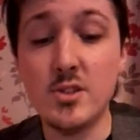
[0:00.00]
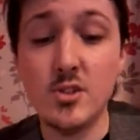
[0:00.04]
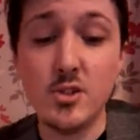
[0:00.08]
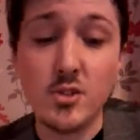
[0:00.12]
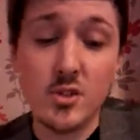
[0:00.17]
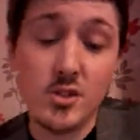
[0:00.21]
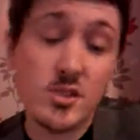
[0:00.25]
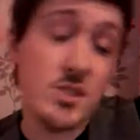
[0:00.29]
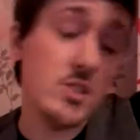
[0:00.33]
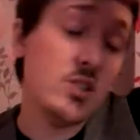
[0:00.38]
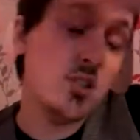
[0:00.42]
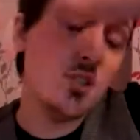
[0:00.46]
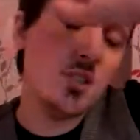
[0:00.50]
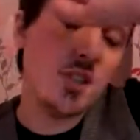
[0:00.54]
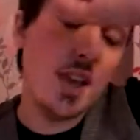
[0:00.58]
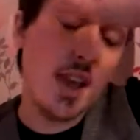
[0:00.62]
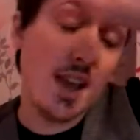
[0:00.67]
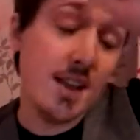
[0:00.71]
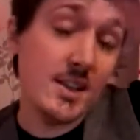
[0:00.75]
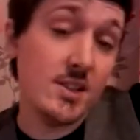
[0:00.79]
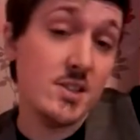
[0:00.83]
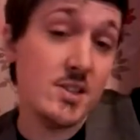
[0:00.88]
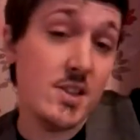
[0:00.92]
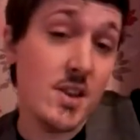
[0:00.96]
You could just
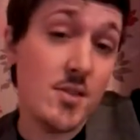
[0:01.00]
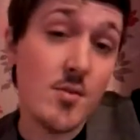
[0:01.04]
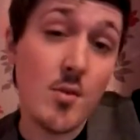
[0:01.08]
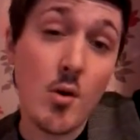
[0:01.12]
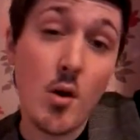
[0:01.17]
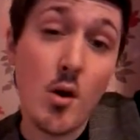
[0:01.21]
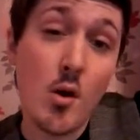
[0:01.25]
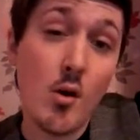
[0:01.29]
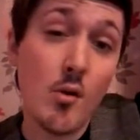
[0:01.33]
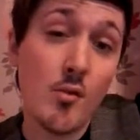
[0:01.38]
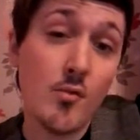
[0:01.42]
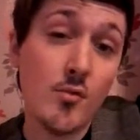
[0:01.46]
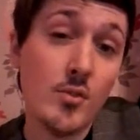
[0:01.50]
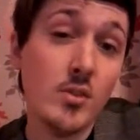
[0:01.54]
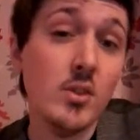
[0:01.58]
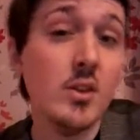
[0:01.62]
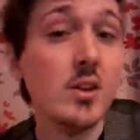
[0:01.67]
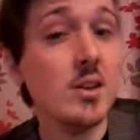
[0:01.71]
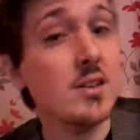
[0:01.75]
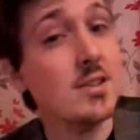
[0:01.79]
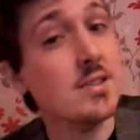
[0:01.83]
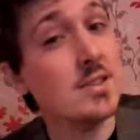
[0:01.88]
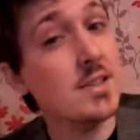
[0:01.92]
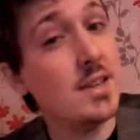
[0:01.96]
take a 0 off and you
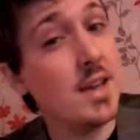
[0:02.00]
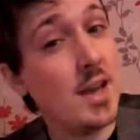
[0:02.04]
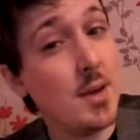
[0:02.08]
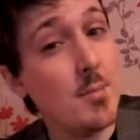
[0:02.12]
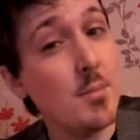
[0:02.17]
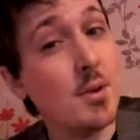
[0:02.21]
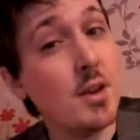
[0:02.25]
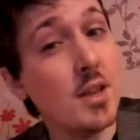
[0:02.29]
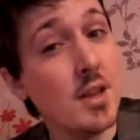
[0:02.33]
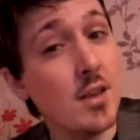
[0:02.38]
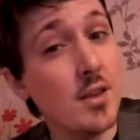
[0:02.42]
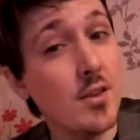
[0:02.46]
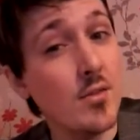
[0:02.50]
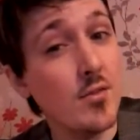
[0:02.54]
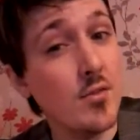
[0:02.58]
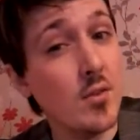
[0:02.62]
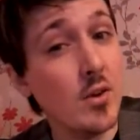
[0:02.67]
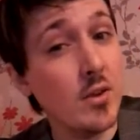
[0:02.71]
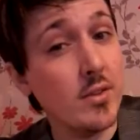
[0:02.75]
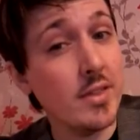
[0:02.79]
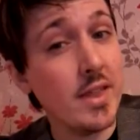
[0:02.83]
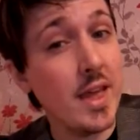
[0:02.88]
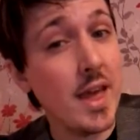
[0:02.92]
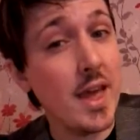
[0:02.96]
can see how many you've
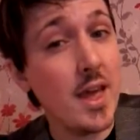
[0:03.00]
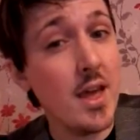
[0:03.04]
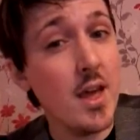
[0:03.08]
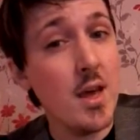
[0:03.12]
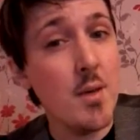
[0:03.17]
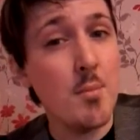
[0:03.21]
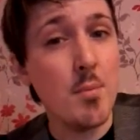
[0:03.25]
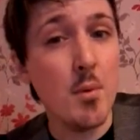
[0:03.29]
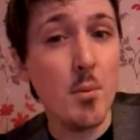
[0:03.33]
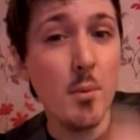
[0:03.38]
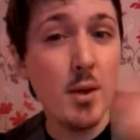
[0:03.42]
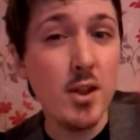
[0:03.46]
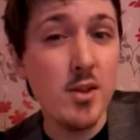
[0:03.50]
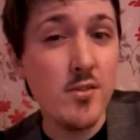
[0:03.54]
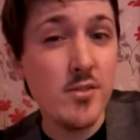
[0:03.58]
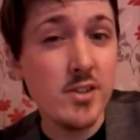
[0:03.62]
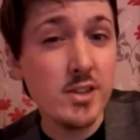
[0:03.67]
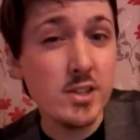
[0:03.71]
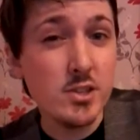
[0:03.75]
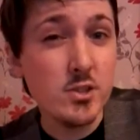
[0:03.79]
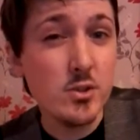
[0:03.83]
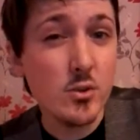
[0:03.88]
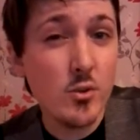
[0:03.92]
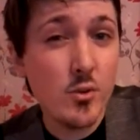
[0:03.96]
got there. But when you're in
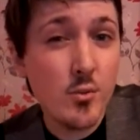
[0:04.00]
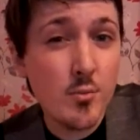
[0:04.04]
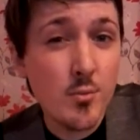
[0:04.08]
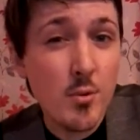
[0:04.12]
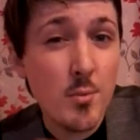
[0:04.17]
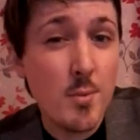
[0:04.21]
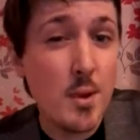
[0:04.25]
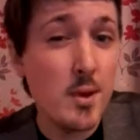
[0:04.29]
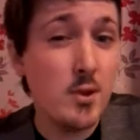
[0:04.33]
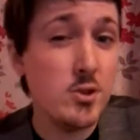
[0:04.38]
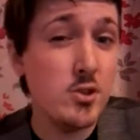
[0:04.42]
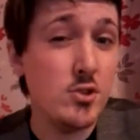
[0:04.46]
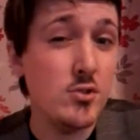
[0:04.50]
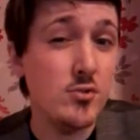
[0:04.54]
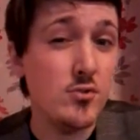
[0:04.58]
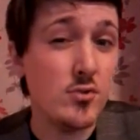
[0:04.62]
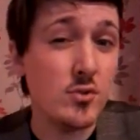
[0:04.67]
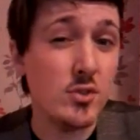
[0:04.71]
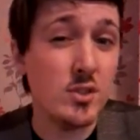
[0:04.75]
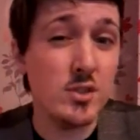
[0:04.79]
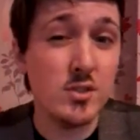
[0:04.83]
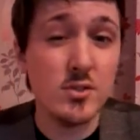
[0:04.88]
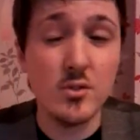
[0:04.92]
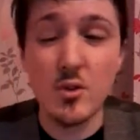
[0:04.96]
store and promotions
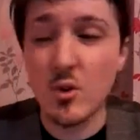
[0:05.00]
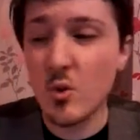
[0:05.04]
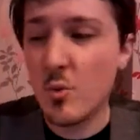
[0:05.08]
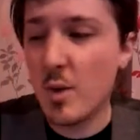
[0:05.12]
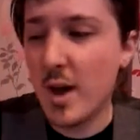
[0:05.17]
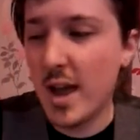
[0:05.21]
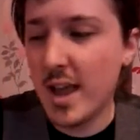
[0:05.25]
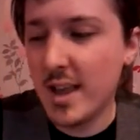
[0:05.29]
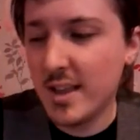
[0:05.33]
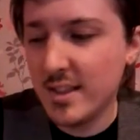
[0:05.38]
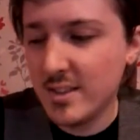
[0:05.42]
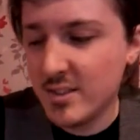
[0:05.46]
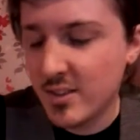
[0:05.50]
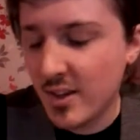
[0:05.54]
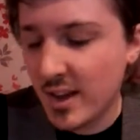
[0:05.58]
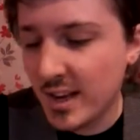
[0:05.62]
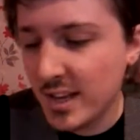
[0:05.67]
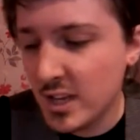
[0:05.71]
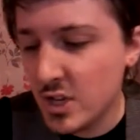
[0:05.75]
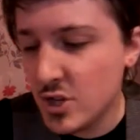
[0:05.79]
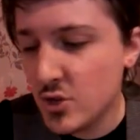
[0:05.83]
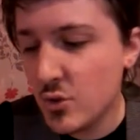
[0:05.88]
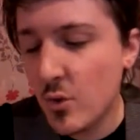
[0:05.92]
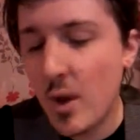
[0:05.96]
run, it's not quite entirely
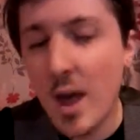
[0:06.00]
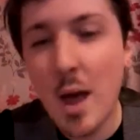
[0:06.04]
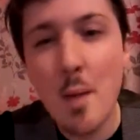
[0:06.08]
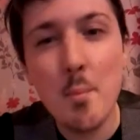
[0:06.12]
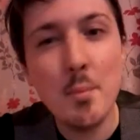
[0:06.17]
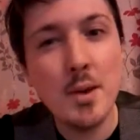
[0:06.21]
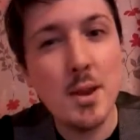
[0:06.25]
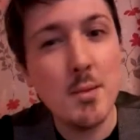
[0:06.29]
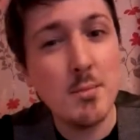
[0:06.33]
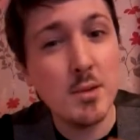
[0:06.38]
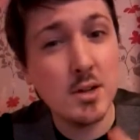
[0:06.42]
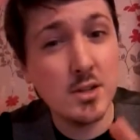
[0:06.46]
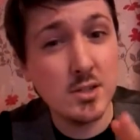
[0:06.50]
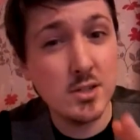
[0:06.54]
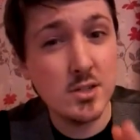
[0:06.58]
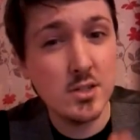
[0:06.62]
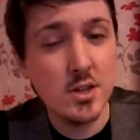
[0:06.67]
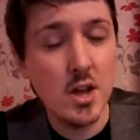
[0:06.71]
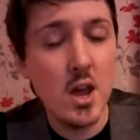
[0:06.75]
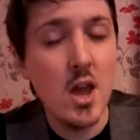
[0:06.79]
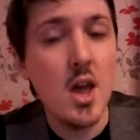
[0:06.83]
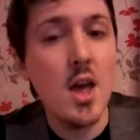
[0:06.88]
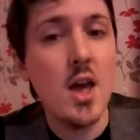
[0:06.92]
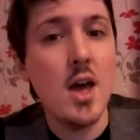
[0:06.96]
sure how many much.
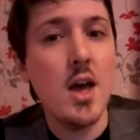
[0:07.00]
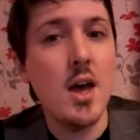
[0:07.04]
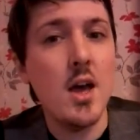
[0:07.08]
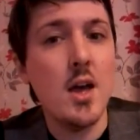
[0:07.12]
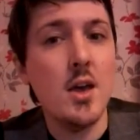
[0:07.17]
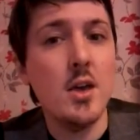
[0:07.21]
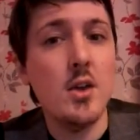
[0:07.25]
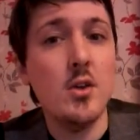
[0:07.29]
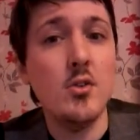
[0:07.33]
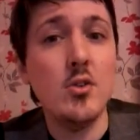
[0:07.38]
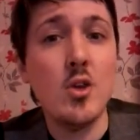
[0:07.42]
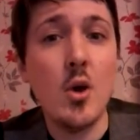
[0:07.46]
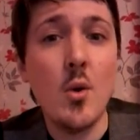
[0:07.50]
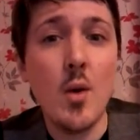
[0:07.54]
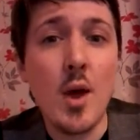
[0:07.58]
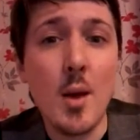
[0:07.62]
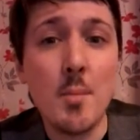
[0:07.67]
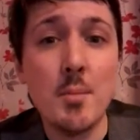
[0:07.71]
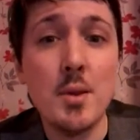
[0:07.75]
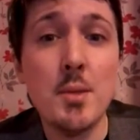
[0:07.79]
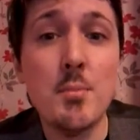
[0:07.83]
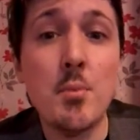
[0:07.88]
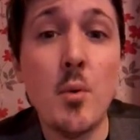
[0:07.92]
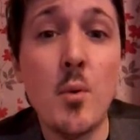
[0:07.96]
You know how
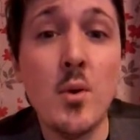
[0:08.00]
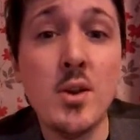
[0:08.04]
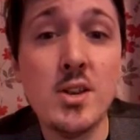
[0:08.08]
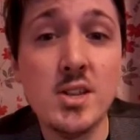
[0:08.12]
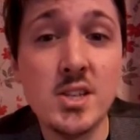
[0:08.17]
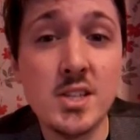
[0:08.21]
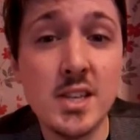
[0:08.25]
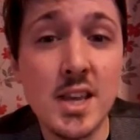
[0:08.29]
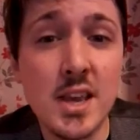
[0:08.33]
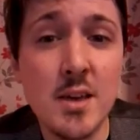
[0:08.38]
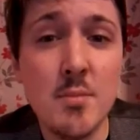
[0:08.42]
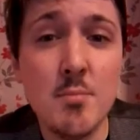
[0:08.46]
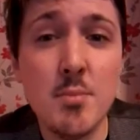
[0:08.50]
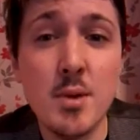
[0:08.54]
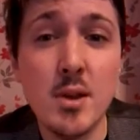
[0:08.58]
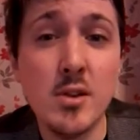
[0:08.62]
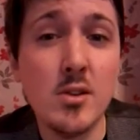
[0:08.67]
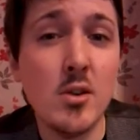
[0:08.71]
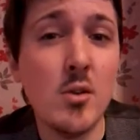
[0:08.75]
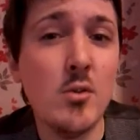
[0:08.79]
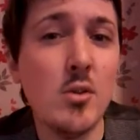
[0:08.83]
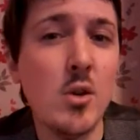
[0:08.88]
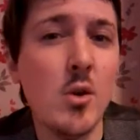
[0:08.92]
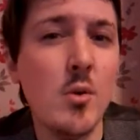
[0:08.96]
many points you're getting, but you
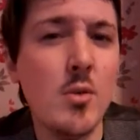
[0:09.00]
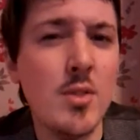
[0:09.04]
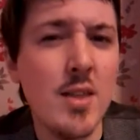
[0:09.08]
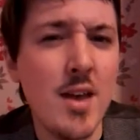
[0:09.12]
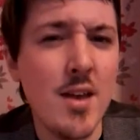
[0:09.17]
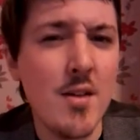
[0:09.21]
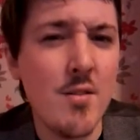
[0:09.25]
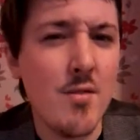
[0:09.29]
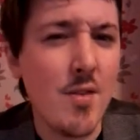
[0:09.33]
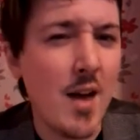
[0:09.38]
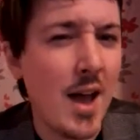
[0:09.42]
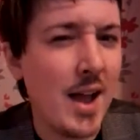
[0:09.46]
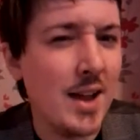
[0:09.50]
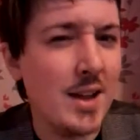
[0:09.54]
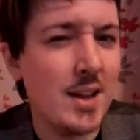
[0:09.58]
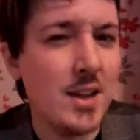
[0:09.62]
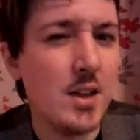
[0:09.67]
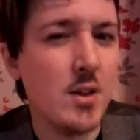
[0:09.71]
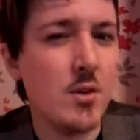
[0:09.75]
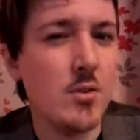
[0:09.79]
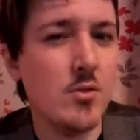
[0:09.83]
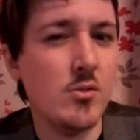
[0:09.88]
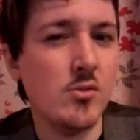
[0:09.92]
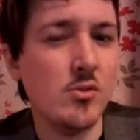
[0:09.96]
don't know their
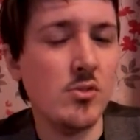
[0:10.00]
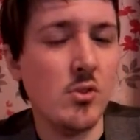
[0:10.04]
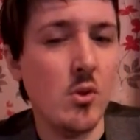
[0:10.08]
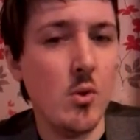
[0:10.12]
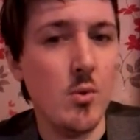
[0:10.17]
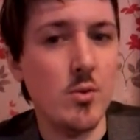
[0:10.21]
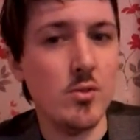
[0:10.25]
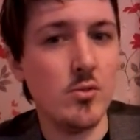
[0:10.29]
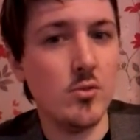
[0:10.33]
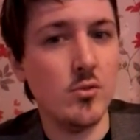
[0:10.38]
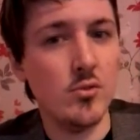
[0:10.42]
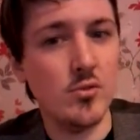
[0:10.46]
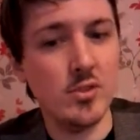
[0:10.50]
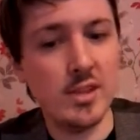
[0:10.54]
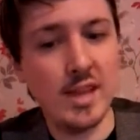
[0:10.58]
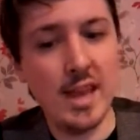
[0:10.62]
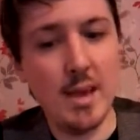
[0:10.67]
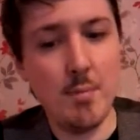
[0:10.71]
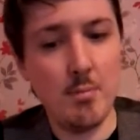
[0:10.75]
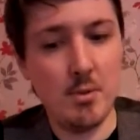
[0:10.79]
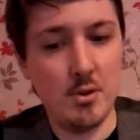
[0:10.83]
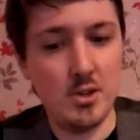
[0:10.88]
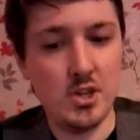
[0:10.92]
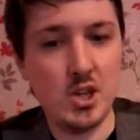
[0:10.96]
value. So it's good to
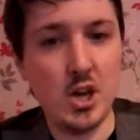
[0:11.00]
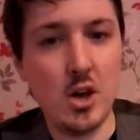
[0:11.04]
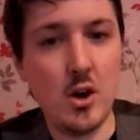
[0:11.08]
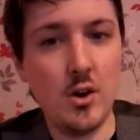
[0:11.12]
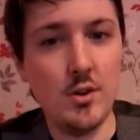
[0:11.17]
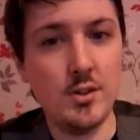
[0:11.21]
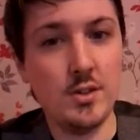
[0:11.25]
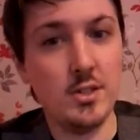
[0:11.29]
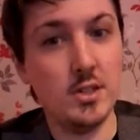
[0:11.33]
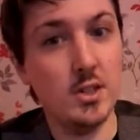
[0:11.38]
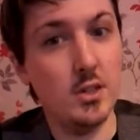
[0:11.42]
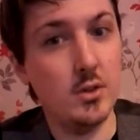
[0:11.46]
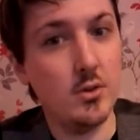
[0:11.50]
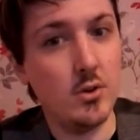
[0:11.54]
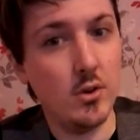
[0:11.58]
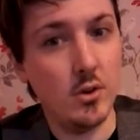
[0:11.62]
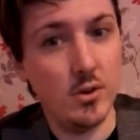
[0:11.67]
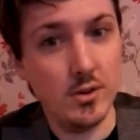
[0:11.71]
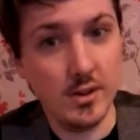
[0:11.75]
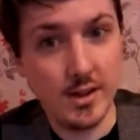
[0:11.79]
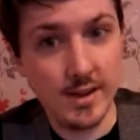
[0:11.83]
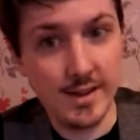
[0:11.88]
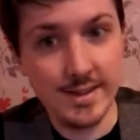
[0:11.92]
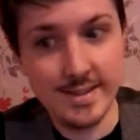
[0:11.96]
keep a chart so you've got
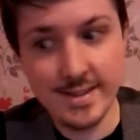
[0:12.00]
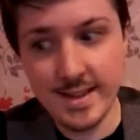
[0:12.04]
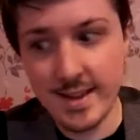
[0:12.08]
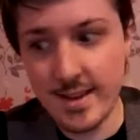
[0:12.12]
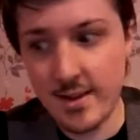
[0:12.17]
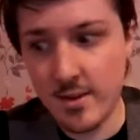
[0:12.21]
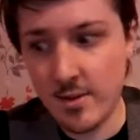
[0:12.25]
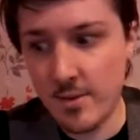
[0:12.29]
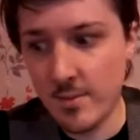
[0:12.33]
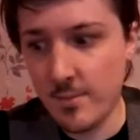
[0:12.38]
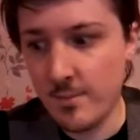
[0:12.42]
an idea.